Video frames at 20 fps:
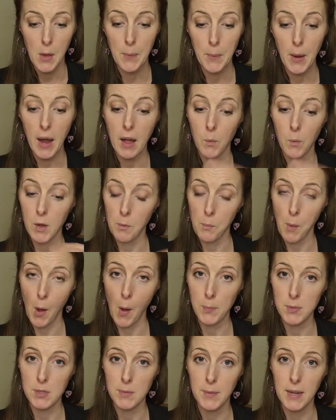But I will
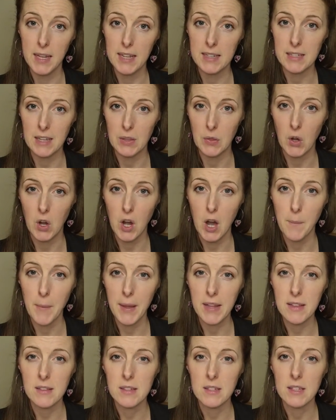pop some links in the
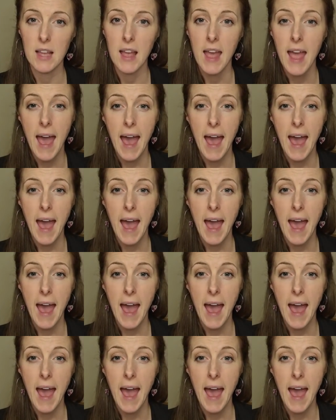comments.